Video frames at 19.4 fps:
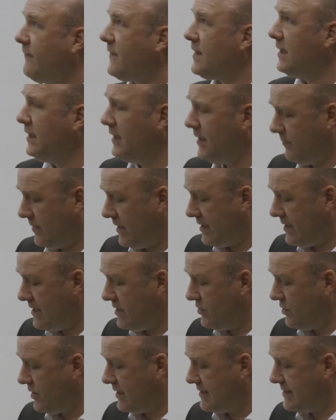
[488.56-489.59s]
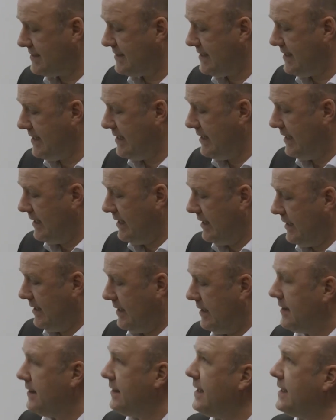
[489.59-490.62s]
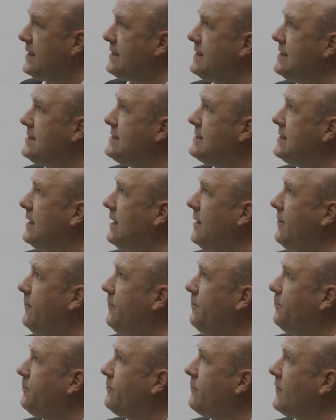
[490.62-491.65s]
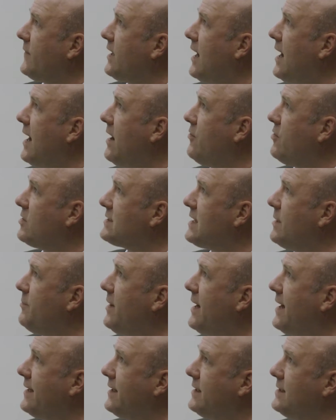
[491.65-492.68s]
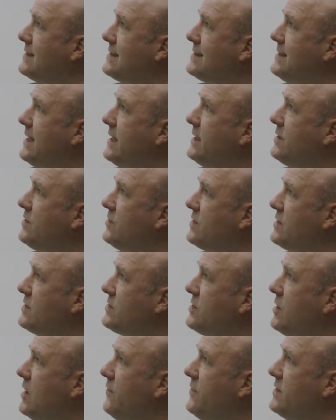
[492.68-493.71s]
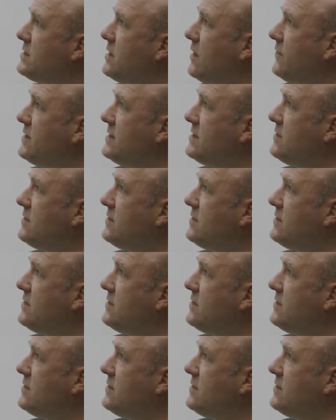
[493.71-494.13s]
And here you can see that these iron oxide particles stick to the surface of these